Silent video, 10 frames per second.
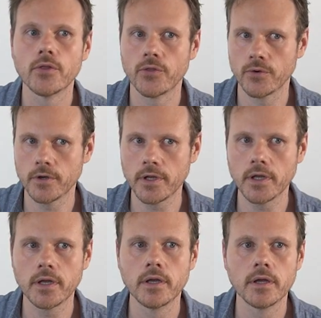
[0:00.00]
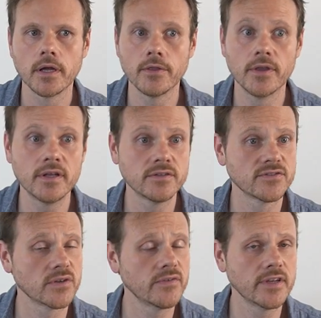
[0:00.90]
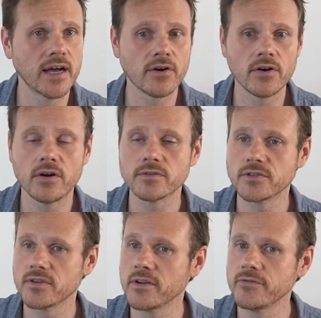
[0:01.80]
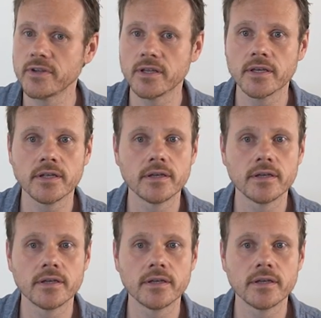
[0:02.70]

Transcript: 3. And then just don't even count at all, just try to feel it.